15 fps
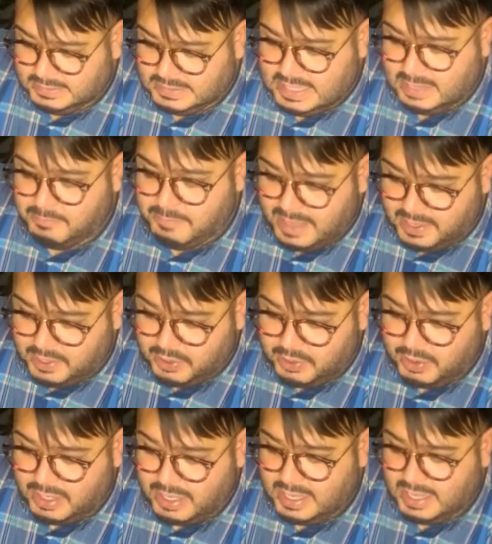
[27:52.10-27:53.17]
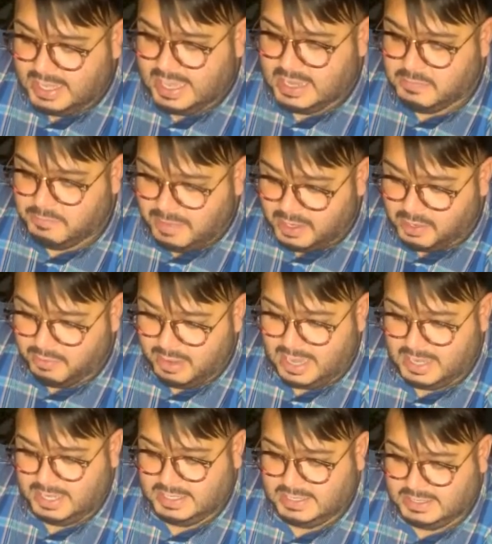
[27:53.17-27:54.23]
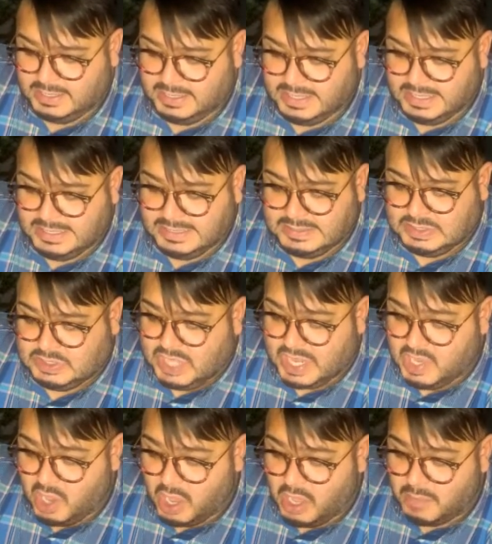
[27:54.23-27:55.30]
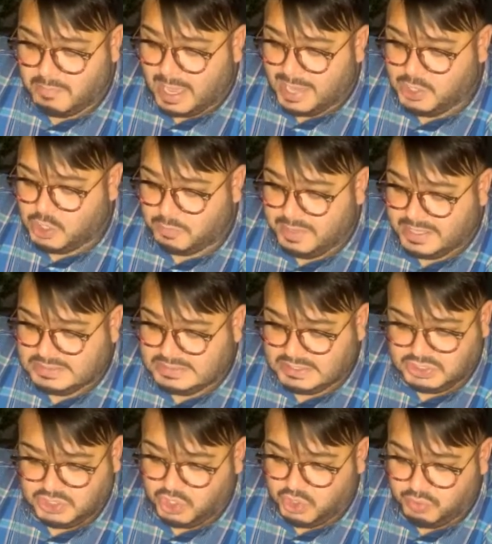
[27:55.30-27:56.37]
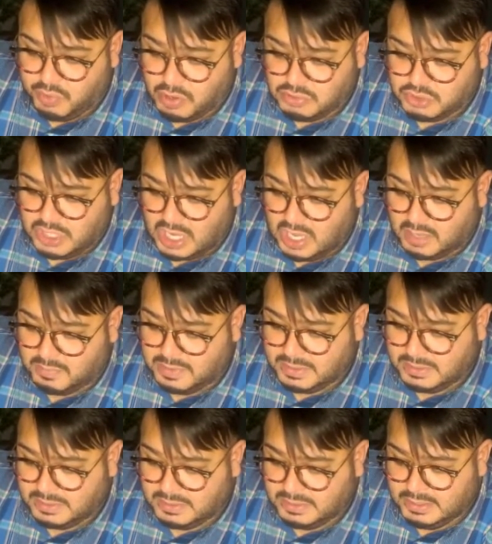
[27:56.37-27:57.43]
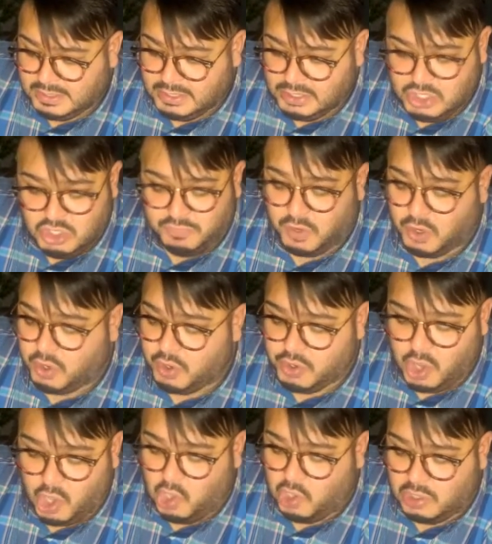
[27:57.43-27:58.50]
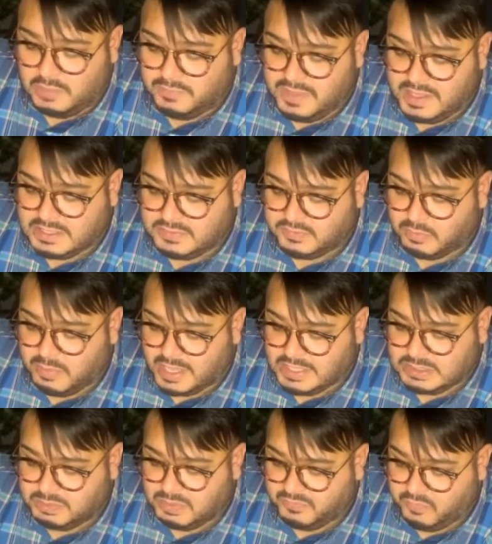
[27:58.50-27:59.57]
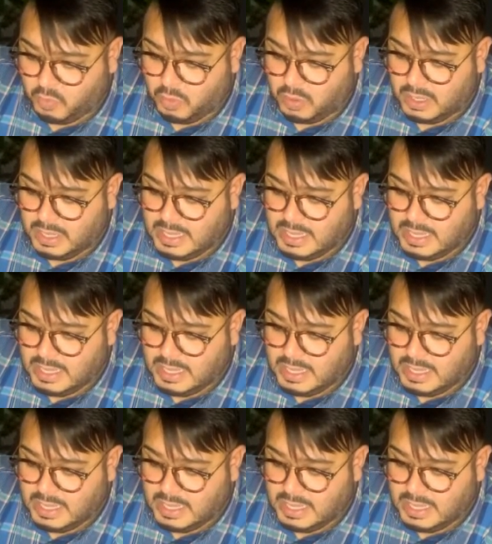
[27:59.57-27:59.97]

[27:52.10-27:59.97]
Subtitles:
Get better and better at it. Stay calm. Mind your business. Do your own job. You've heard all of this from us before,